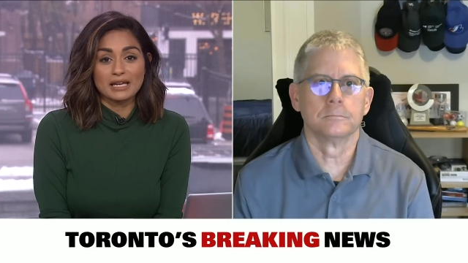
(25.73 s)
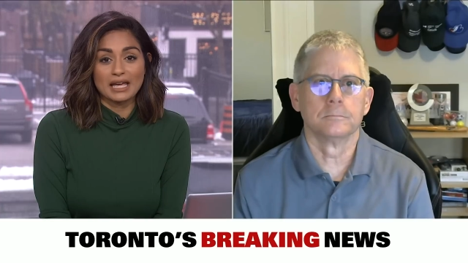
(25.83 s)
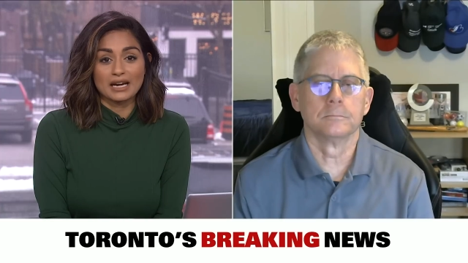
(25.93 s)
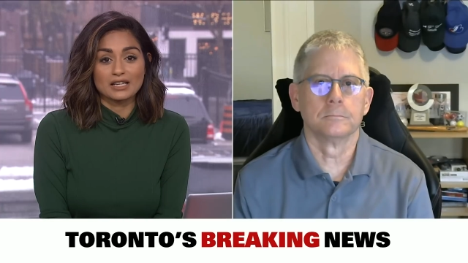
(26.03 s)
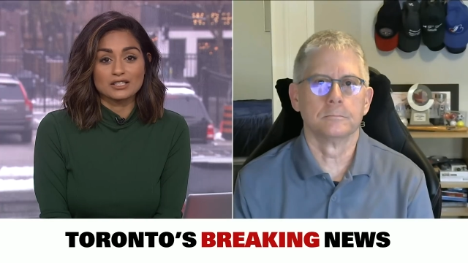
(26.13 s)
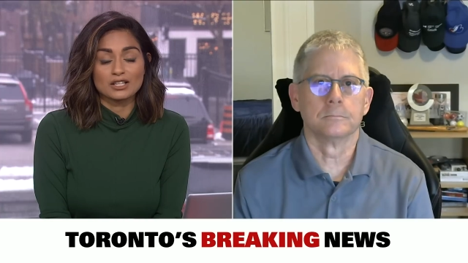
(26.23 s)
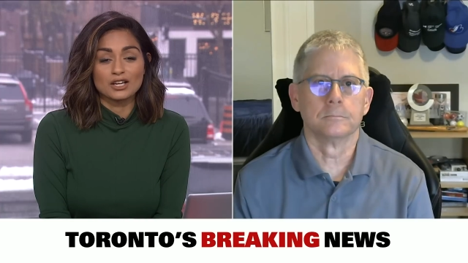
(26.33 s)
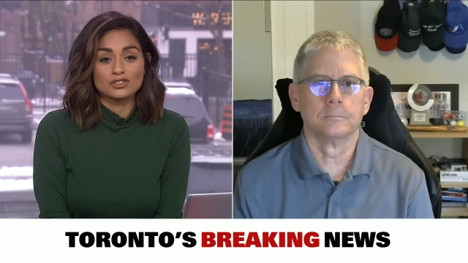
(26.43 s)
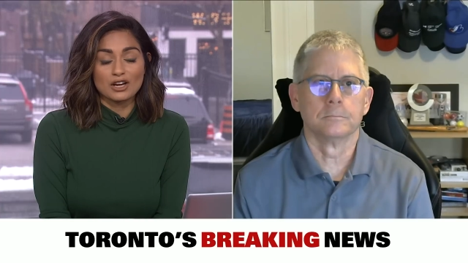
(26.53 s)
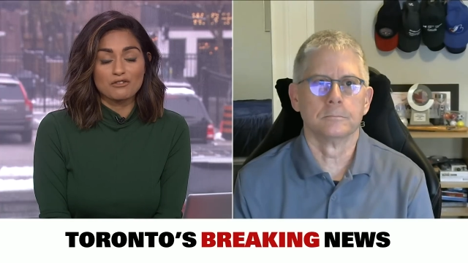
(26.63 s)
Speaker 1: Canada's
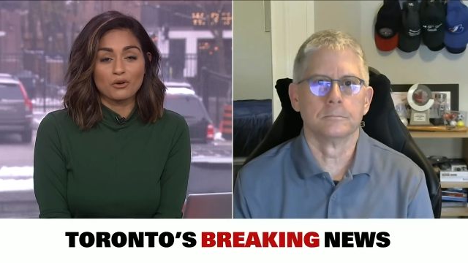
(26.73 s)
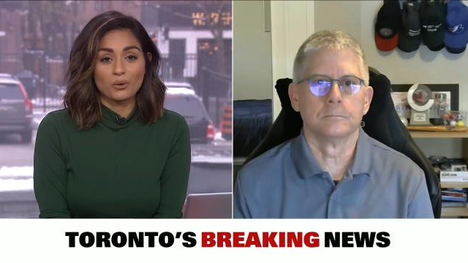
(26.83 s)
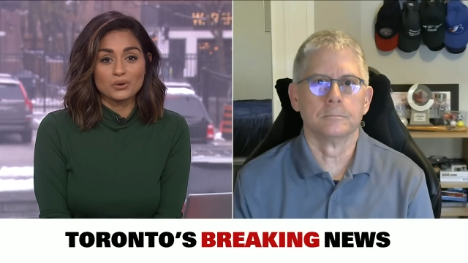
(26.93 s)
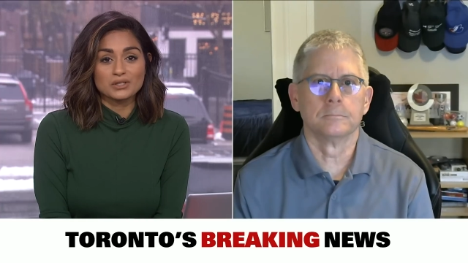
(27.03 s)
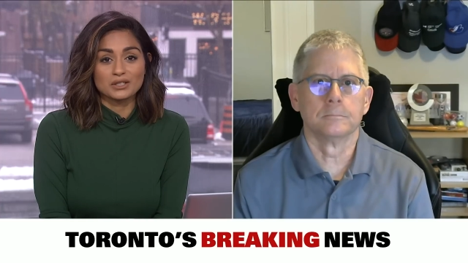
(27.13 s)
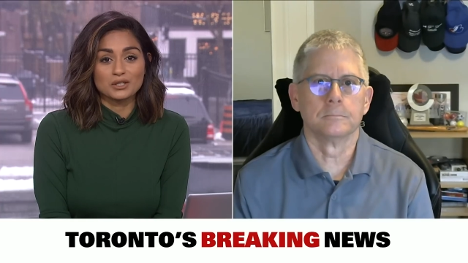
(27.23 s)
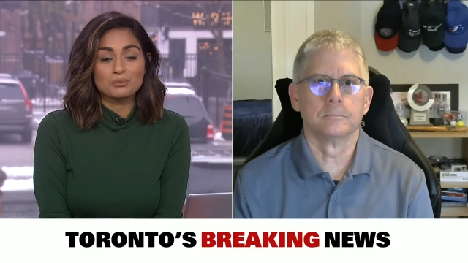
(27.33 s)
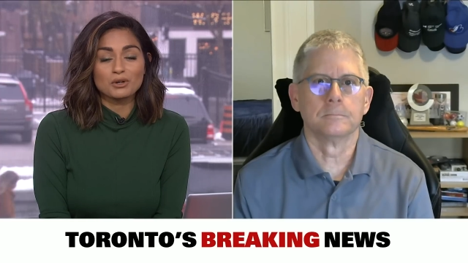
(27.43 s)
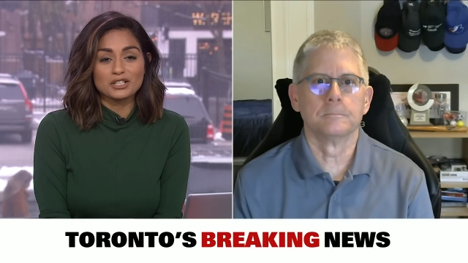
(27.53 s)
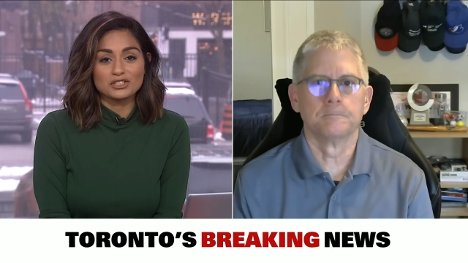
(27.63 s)
Geoff Coulson. Good
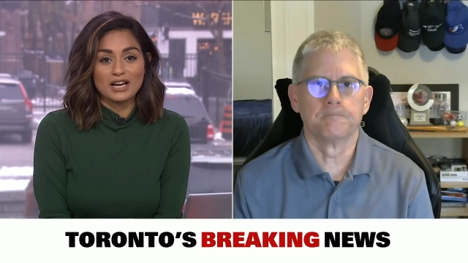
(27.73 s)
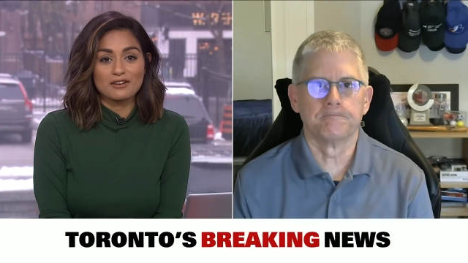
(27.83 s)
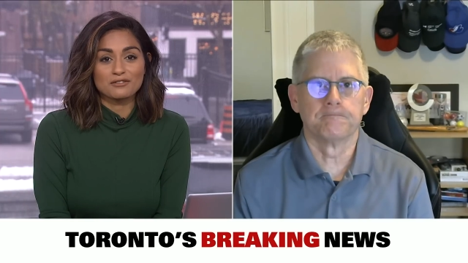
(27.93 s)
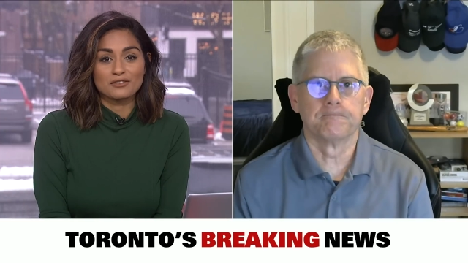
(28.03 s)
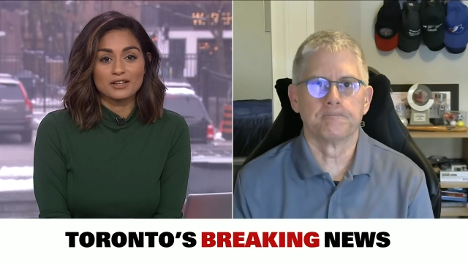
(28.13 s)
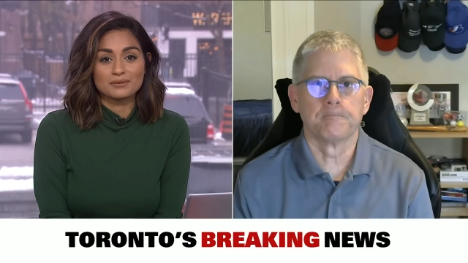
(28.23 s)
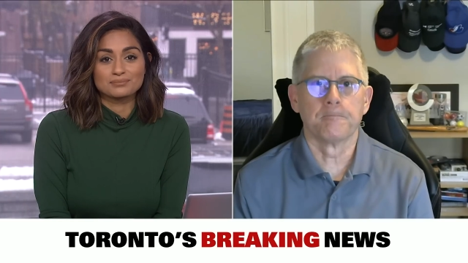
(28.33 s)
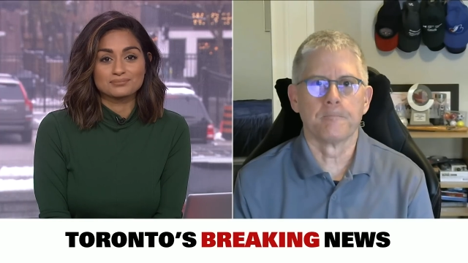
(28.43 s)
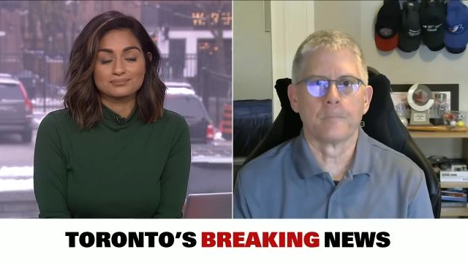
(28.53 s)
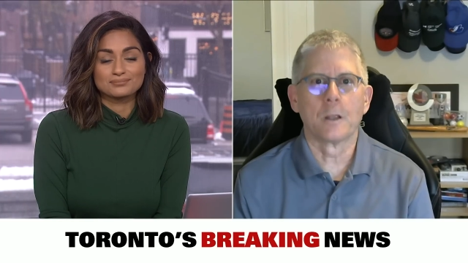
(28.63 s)
morning, Geoff.
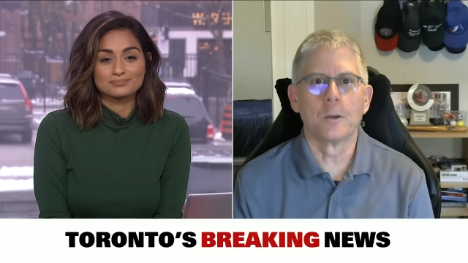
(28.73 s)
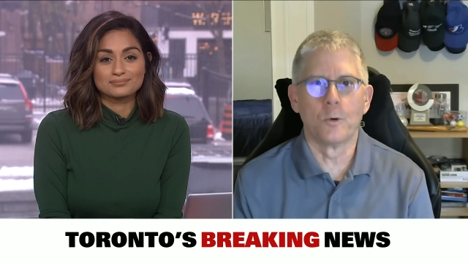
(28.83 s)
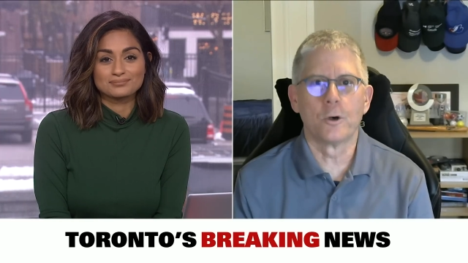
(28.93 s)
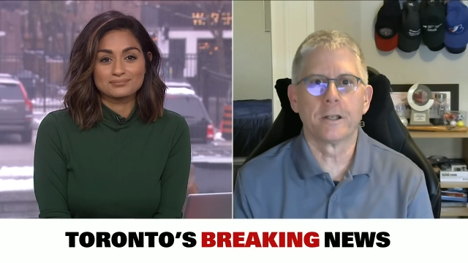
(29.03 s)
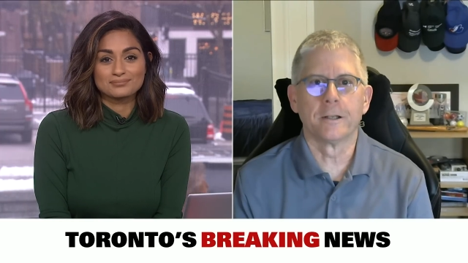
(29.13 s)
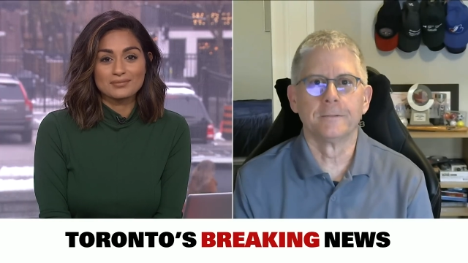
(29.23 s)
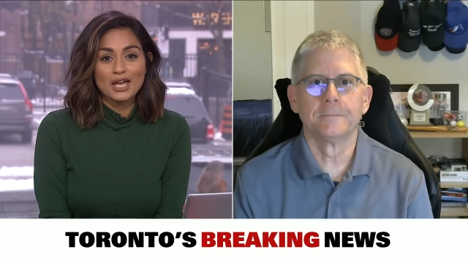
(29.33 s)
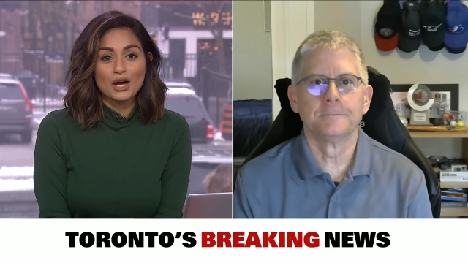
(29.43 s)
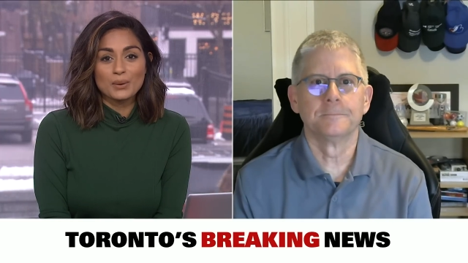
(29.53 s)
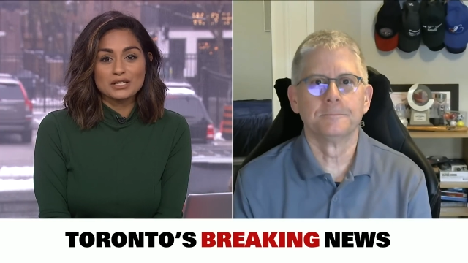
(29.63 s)
Speaker 2: Good morning.
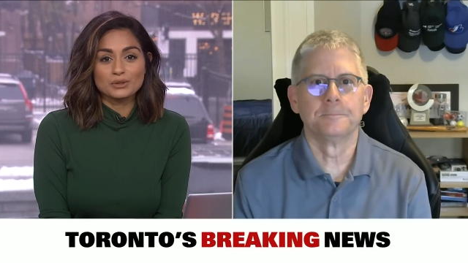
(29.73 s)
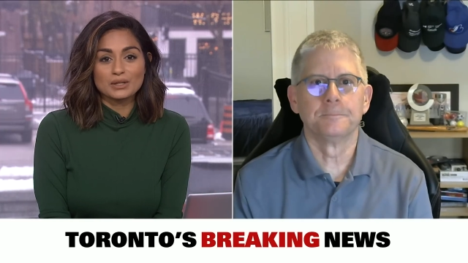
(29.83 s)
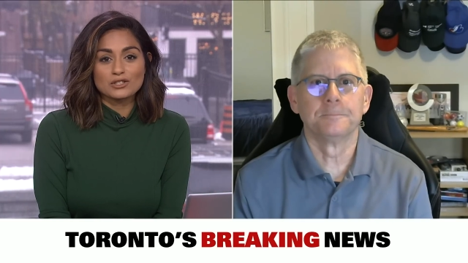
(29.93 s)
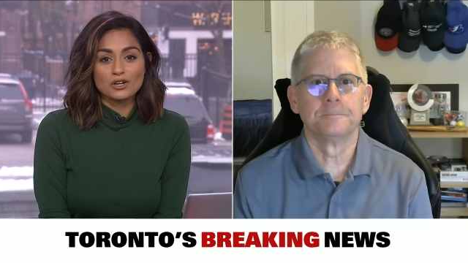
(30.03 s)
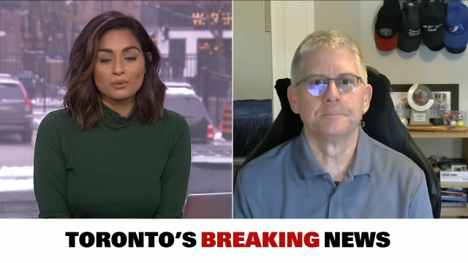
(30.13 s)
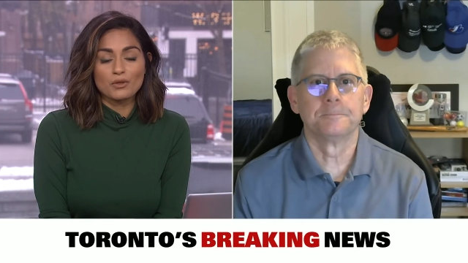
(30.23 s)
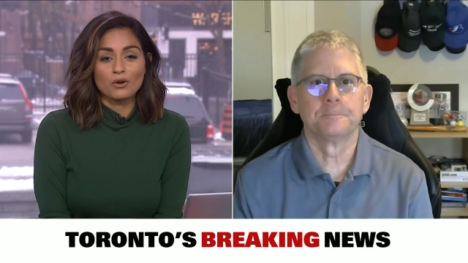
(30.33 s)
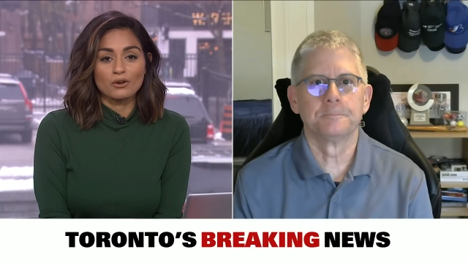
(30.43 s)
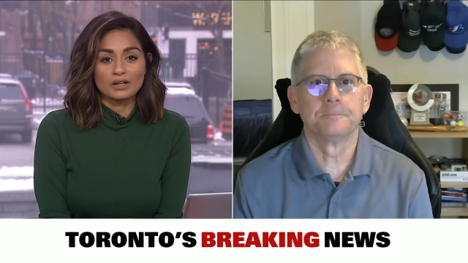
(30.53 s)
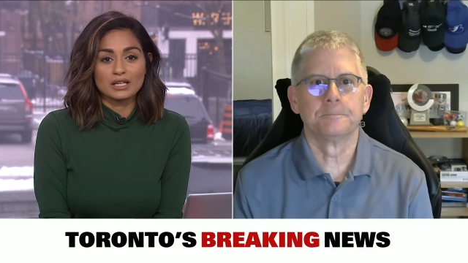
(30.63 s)
Speaker 1: Okay, so let's start with the
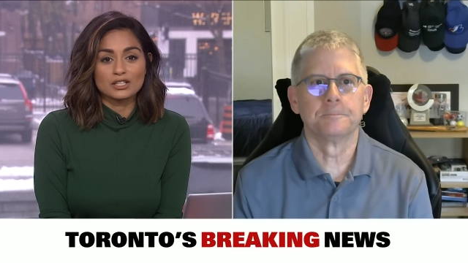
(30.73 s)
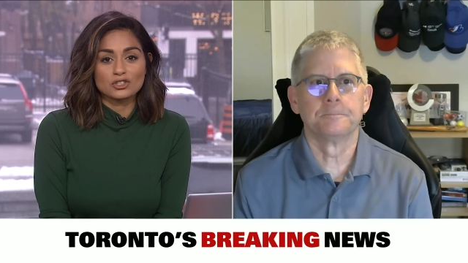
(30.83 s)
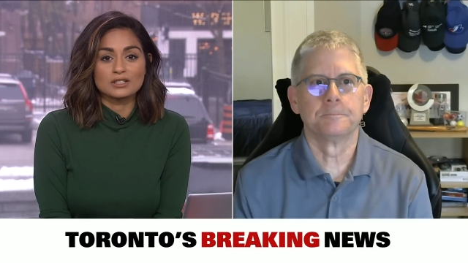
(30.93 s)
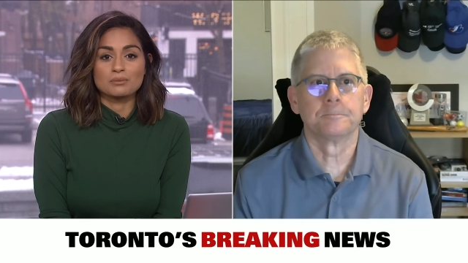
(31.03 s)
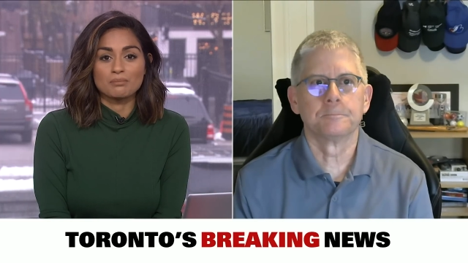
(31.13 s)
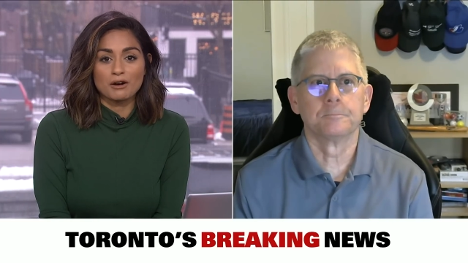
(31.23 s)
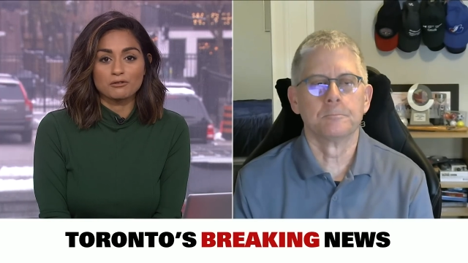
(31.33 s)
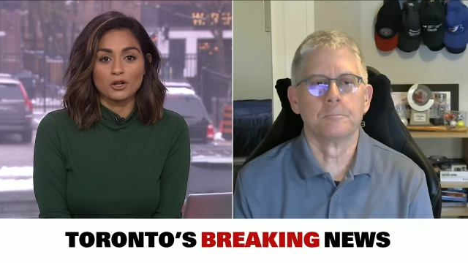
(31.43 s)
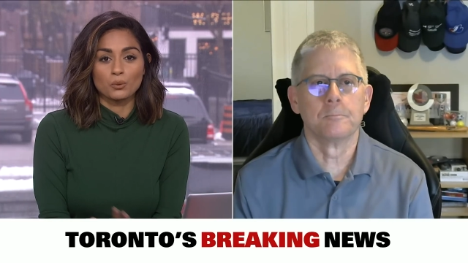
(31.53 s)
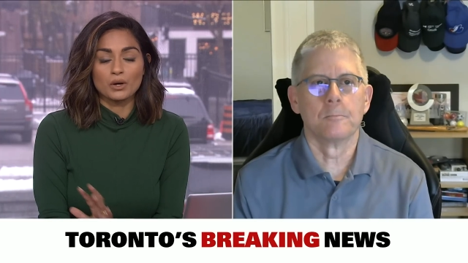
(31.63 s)
current conditions in
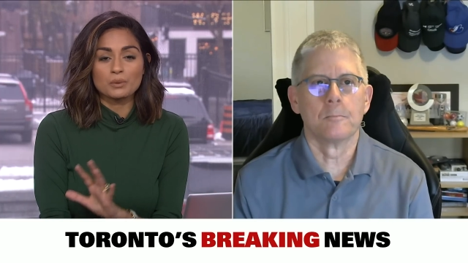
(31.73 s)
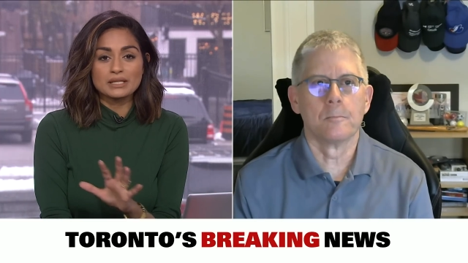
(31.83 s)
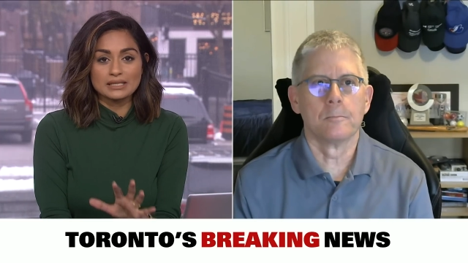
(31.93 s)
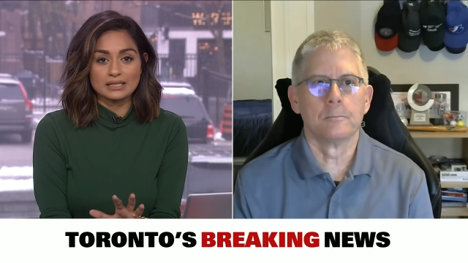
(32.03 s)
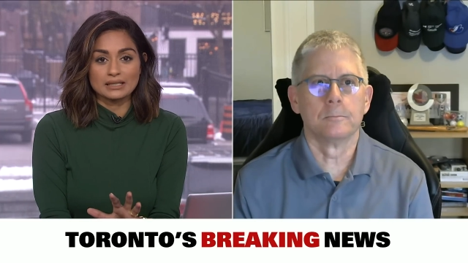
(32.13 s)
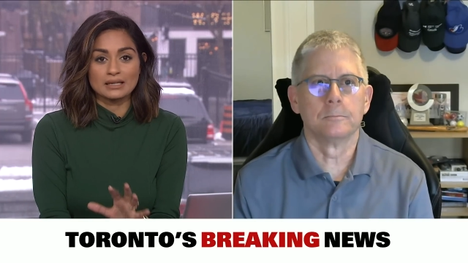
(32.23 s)
Buffalo. What are we seeing